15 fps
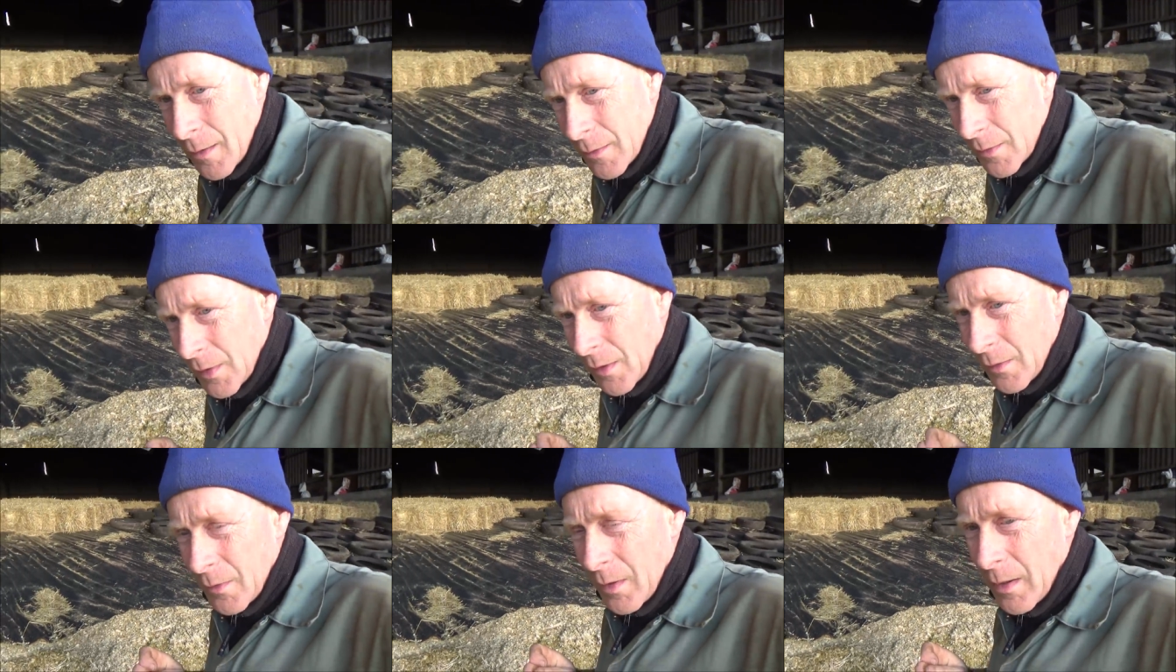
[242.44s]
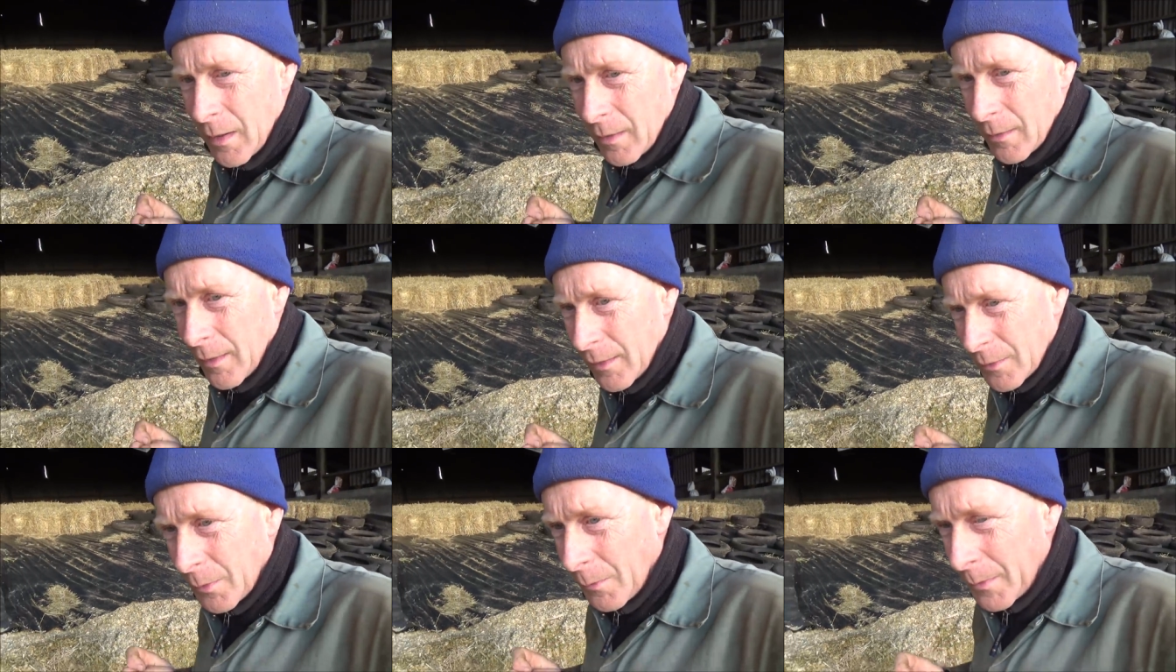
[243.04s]
So
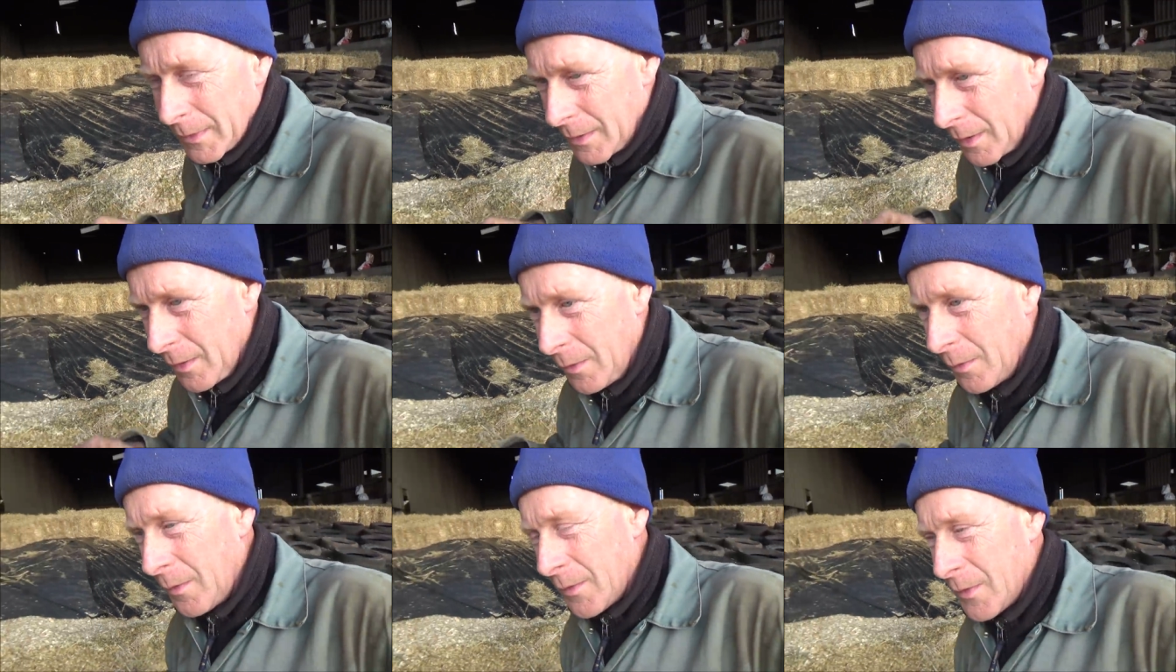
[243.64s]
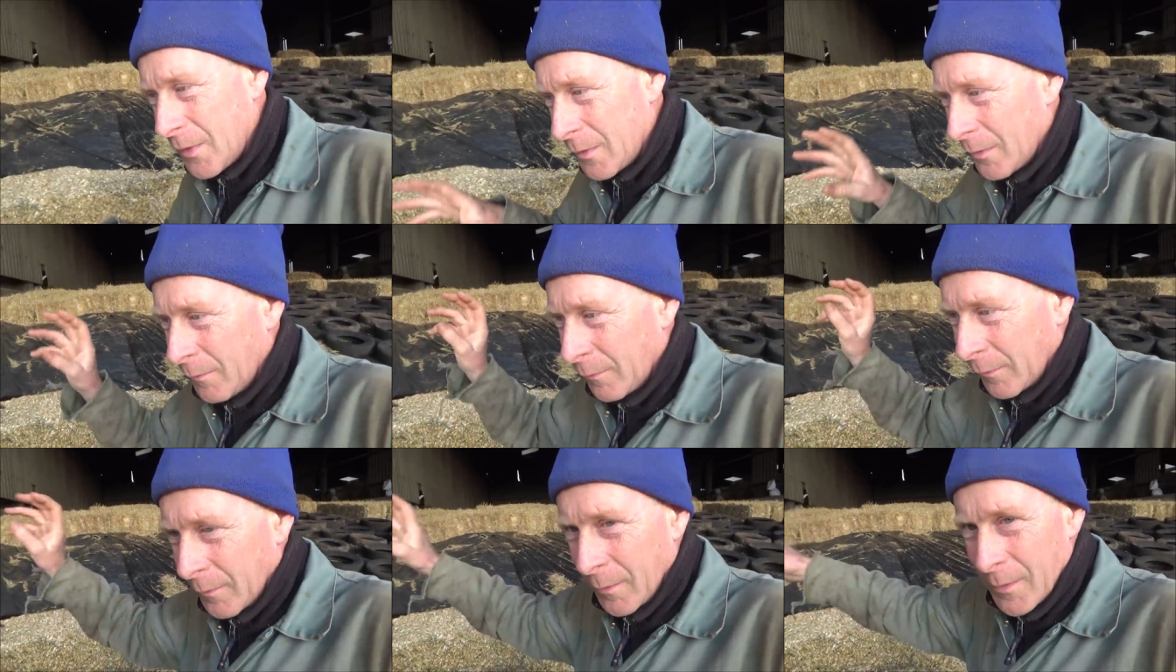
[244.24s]
that's what we do:
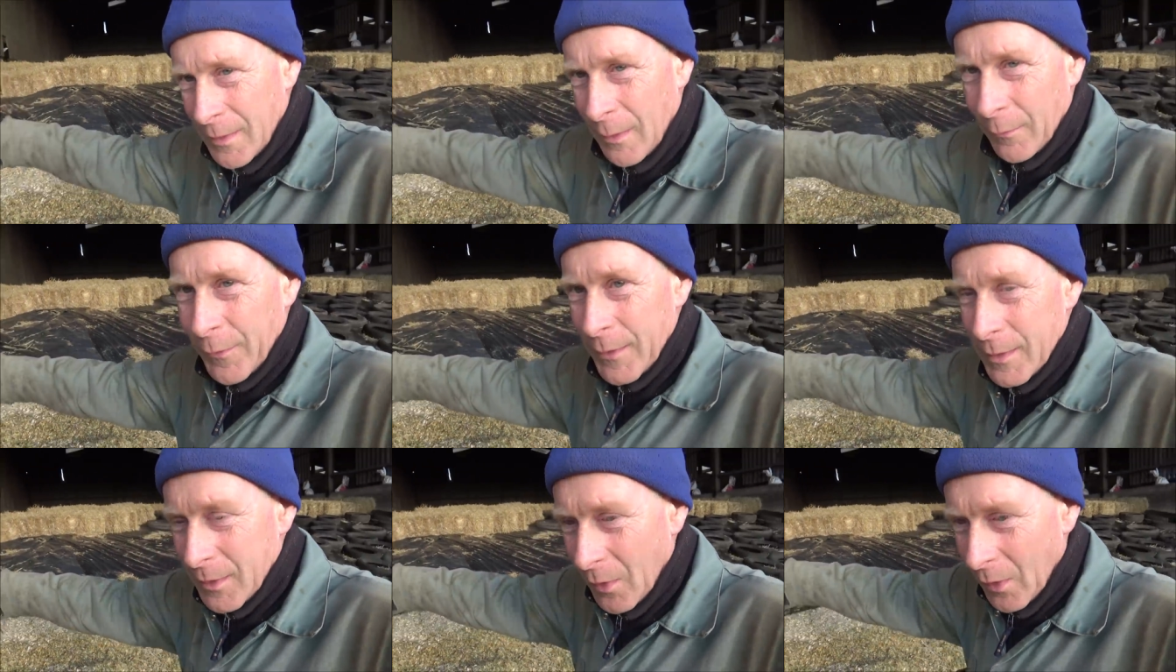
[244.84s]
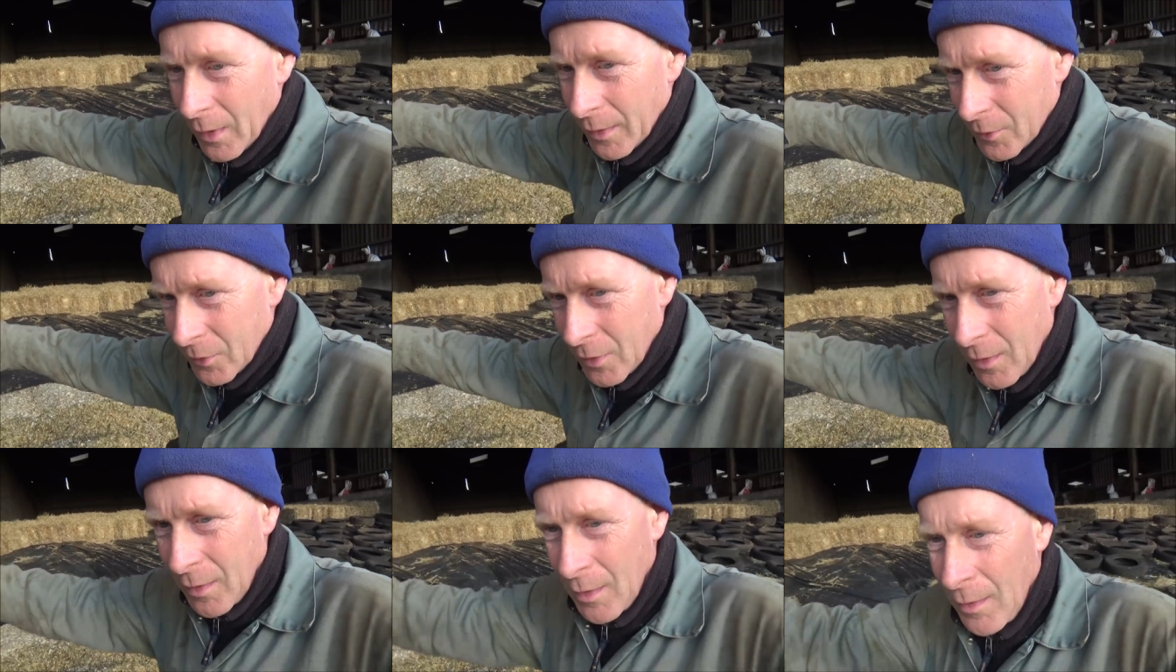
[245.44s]
self-feed
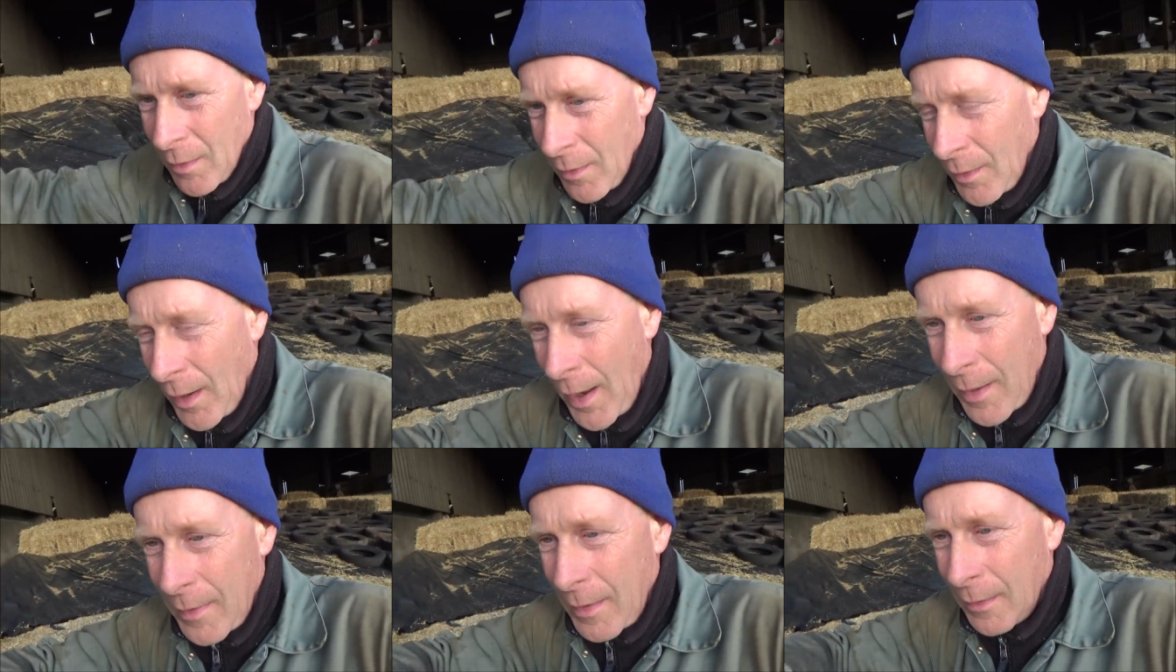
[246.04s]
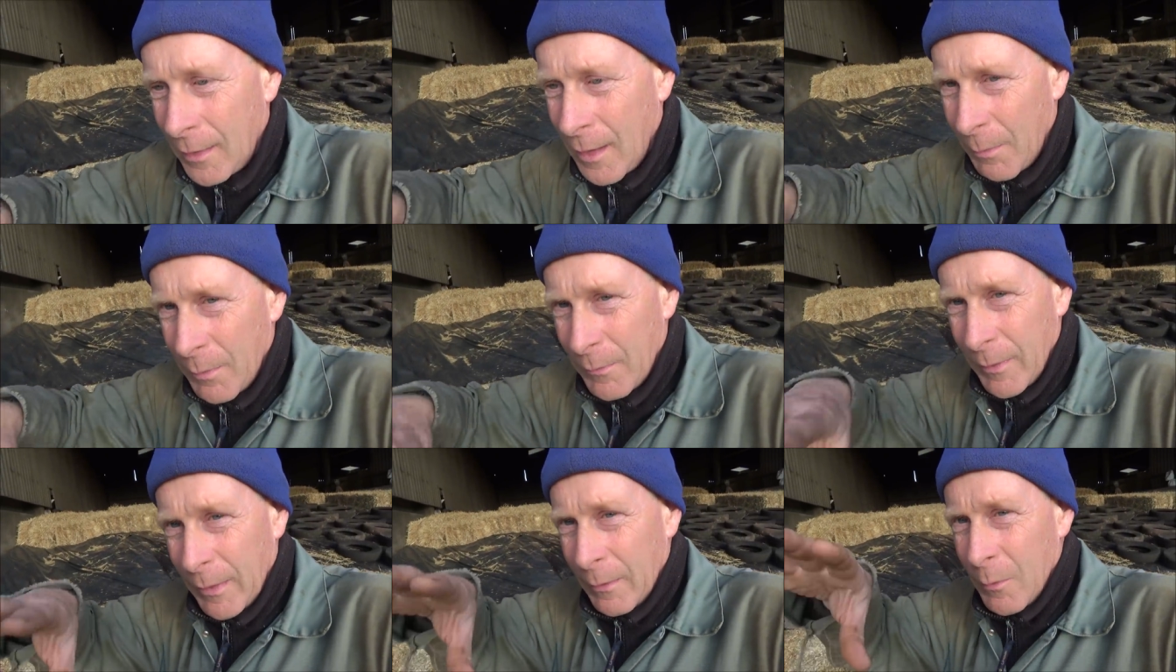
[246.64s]
silage, and then a couple
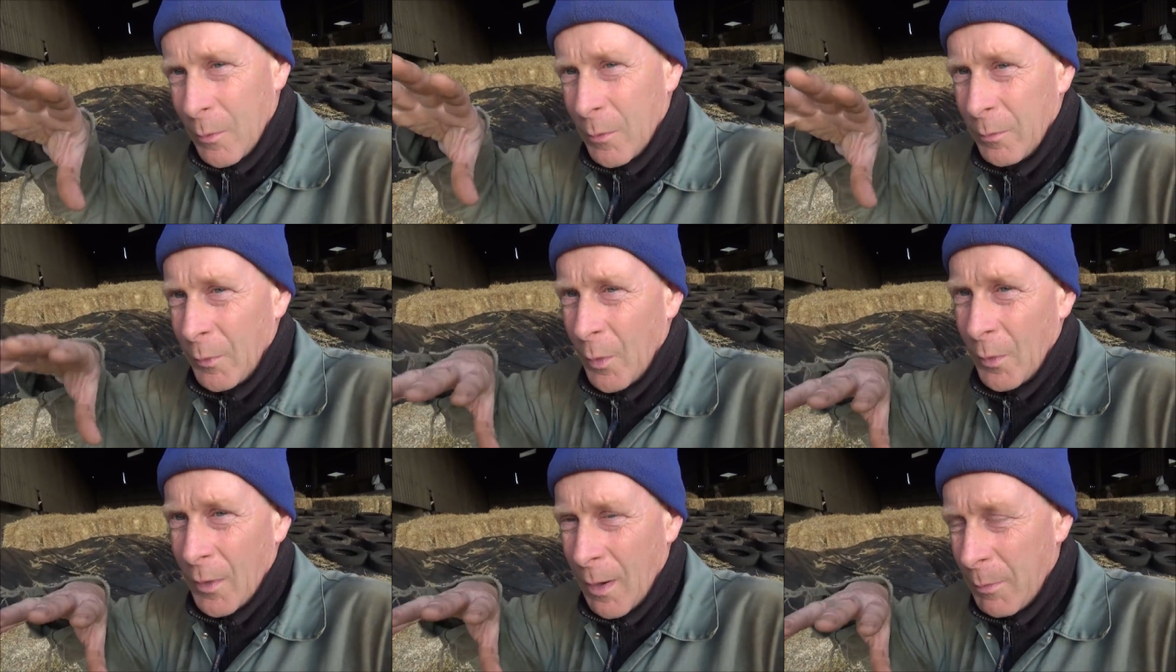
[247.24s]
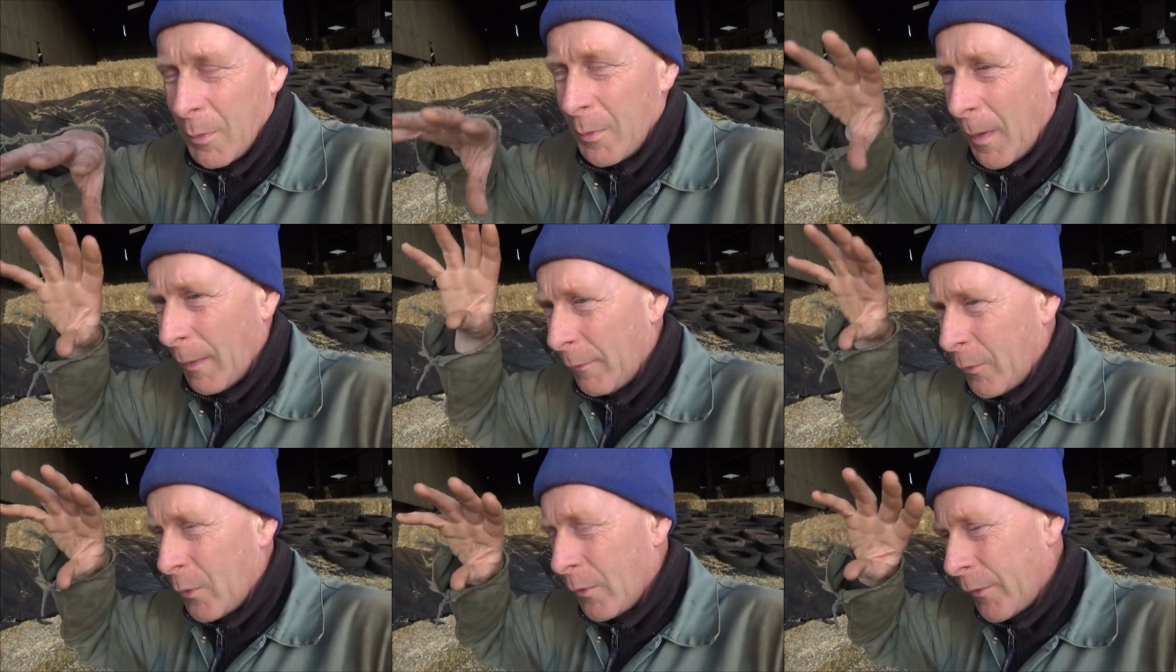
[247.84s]
of
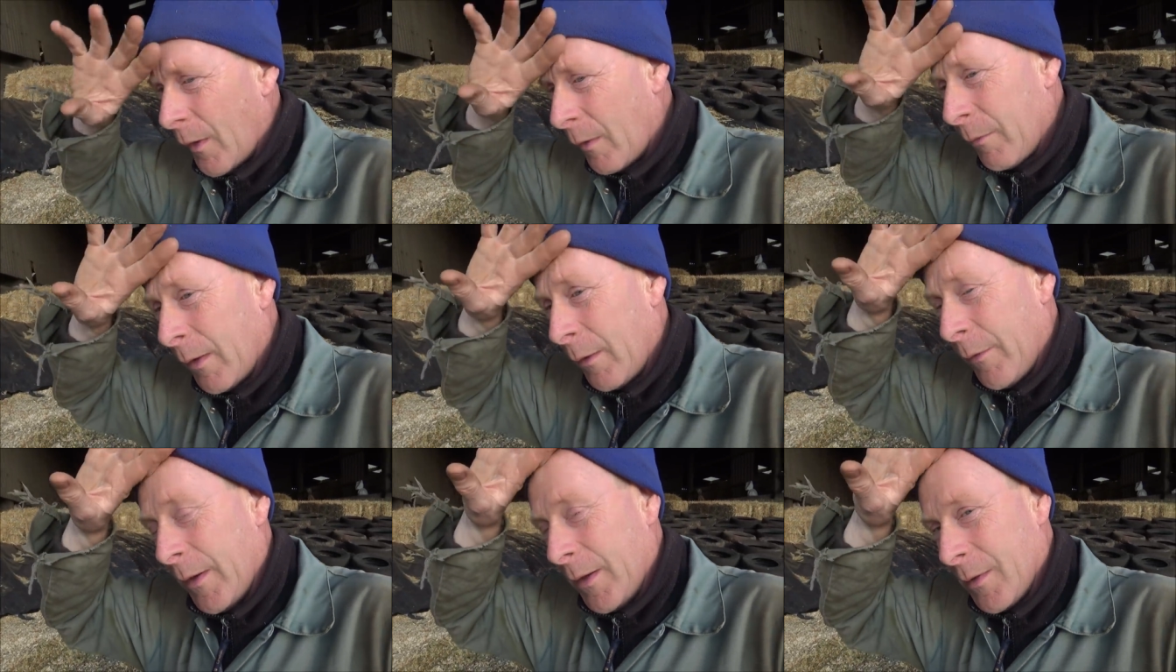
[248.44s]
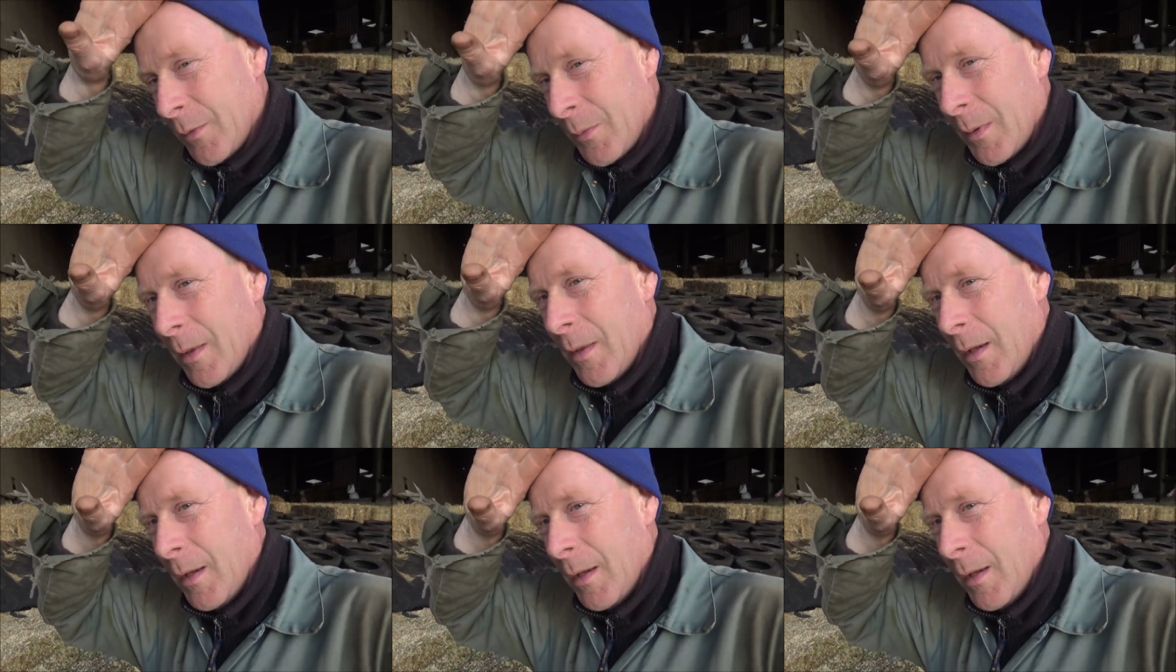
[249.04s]
about 4 or 5 ring feeders with